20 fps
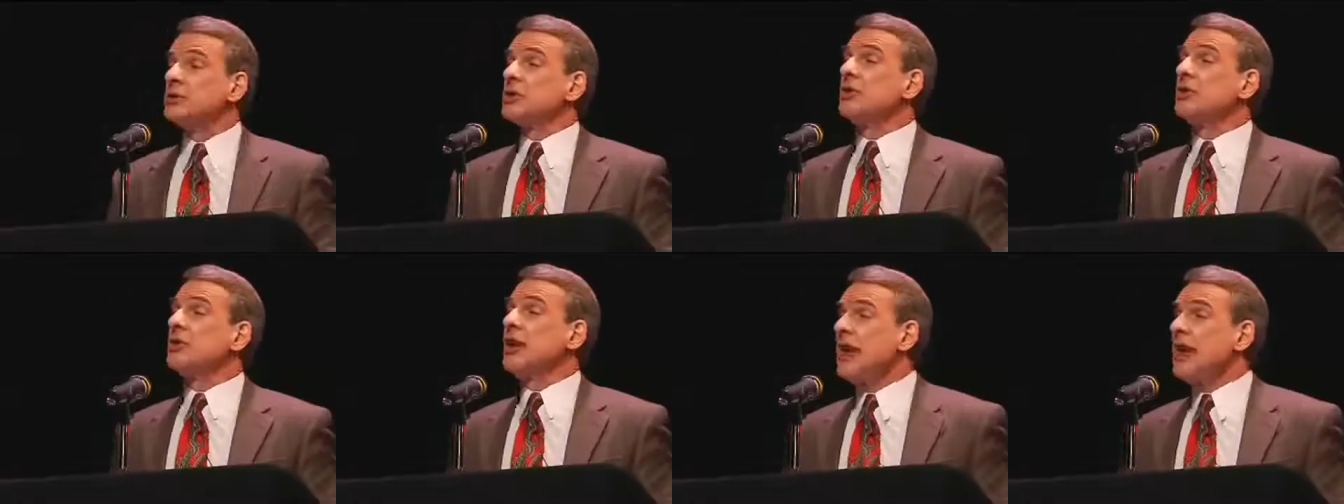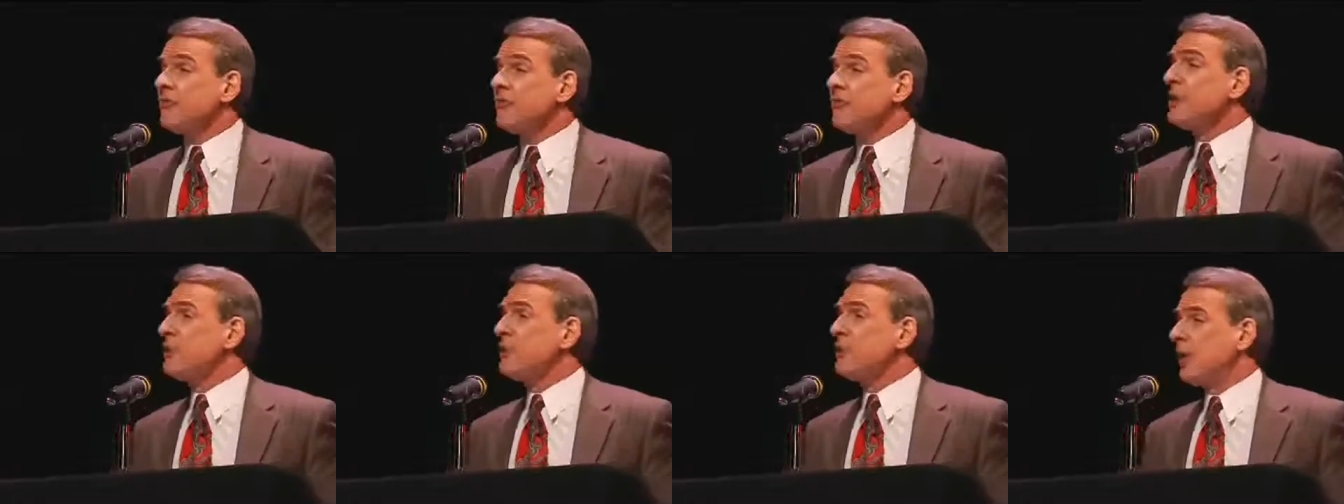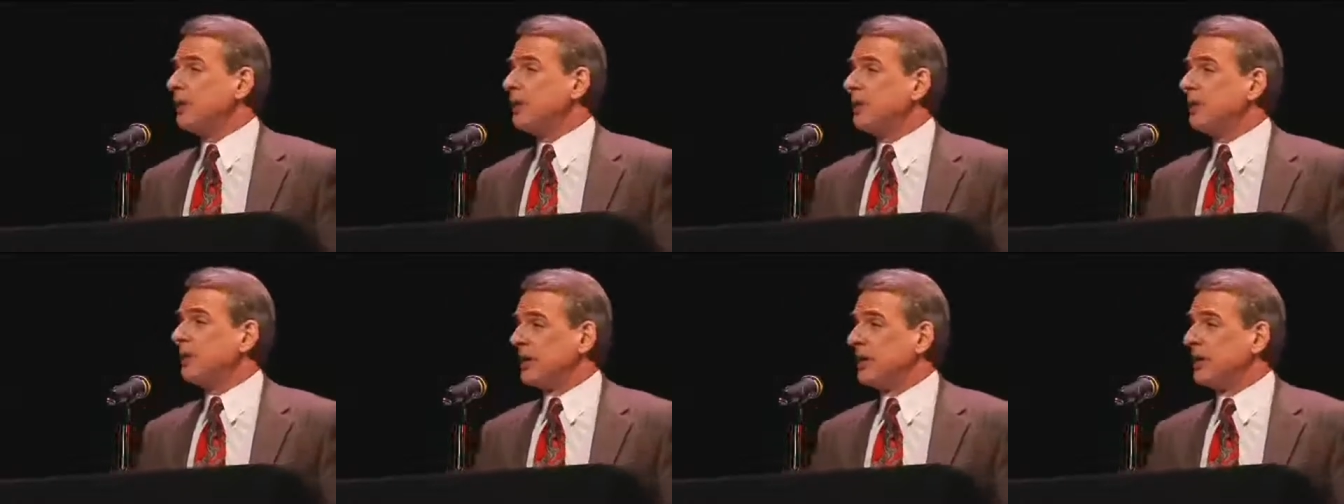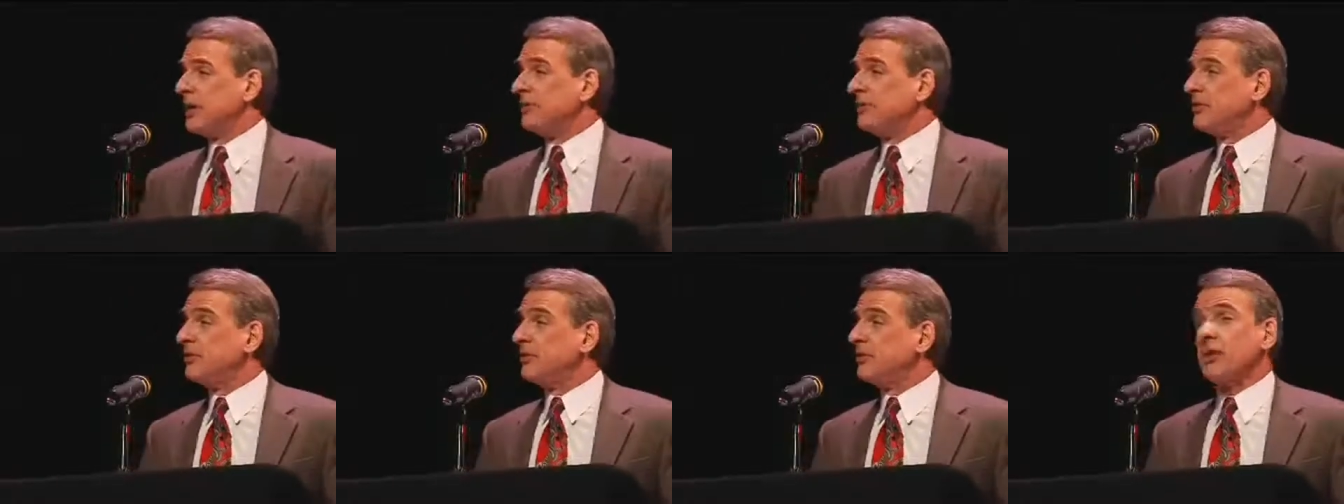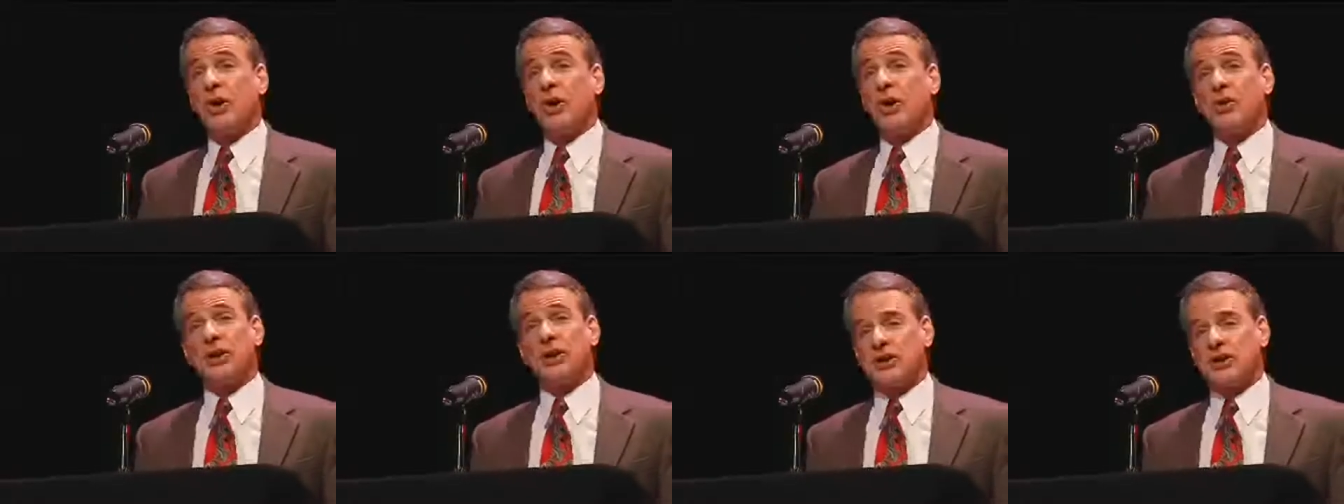so that everyone believed
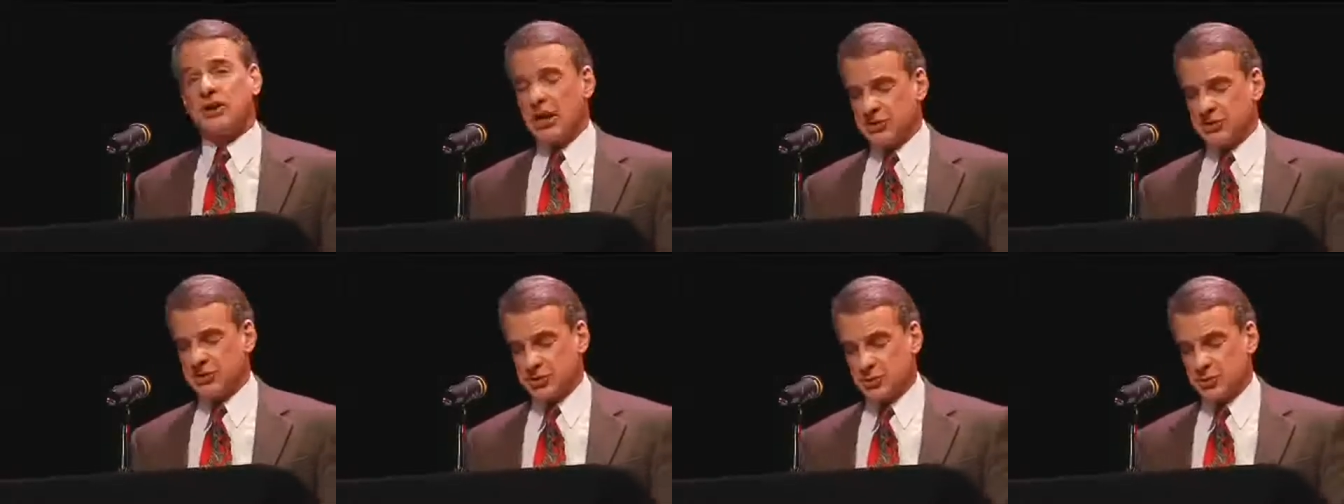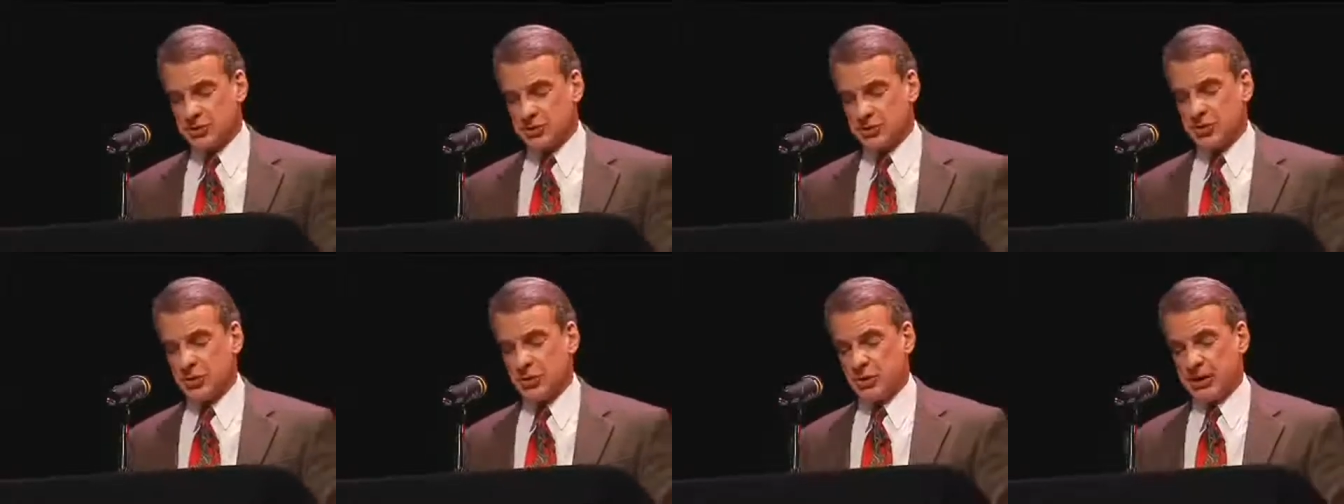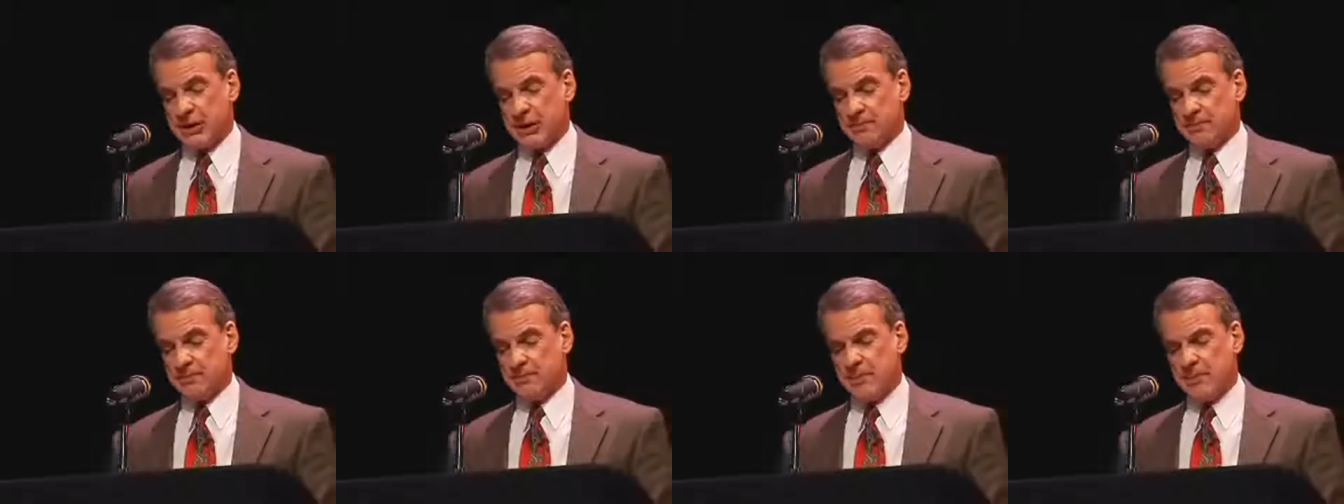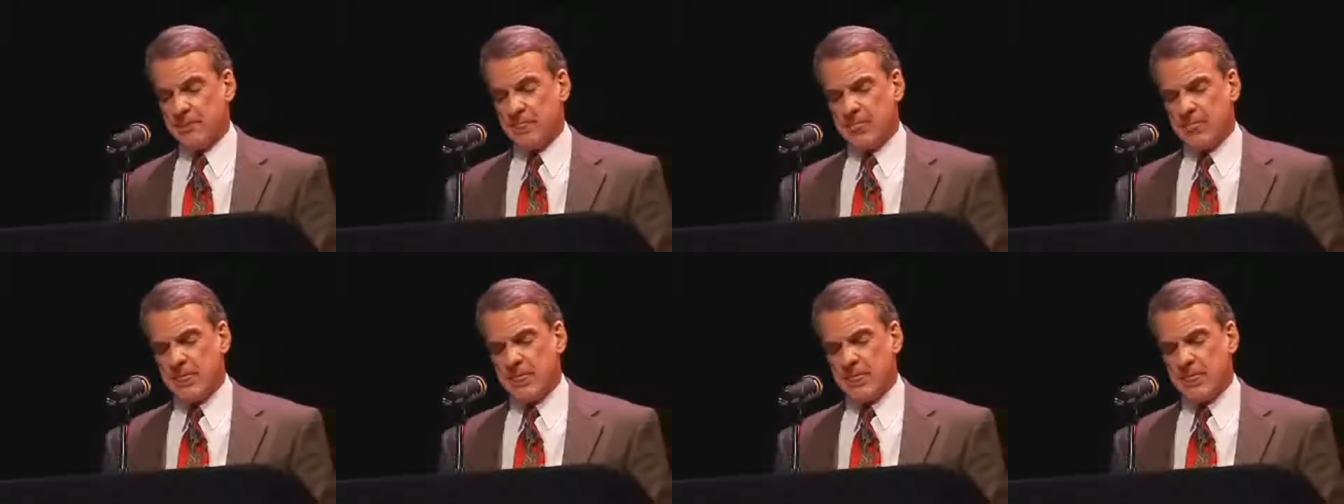the Holocaust was good.